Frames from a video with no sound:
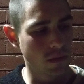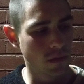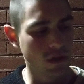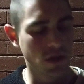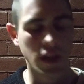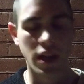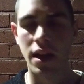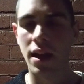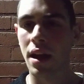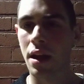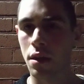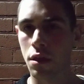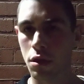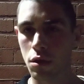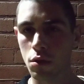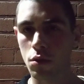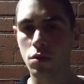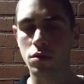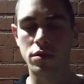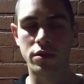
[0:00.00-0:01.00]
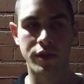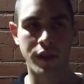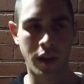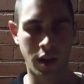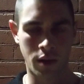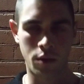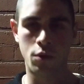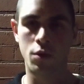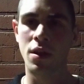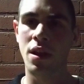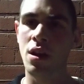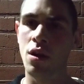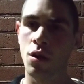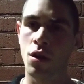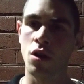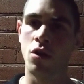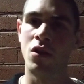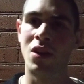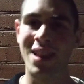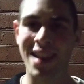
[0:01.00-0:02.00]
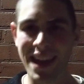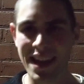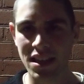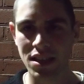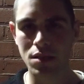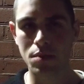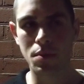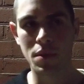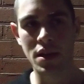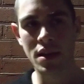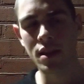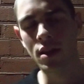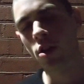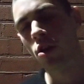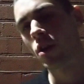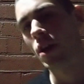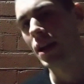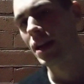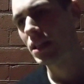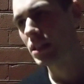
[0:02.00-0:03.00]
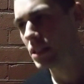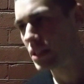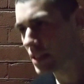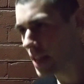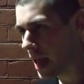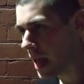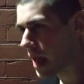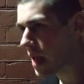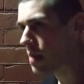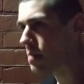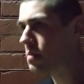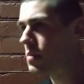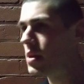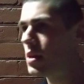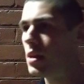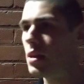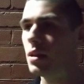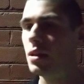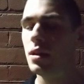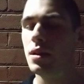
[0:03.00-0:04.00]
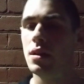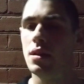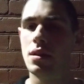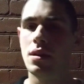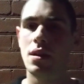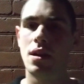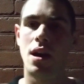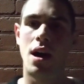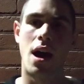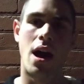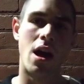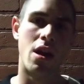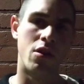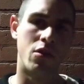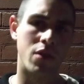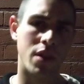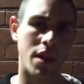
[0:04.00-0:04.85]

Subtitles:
So I had thoughts of like, well, they're not going to relate to me. They're not going to understand me. I don't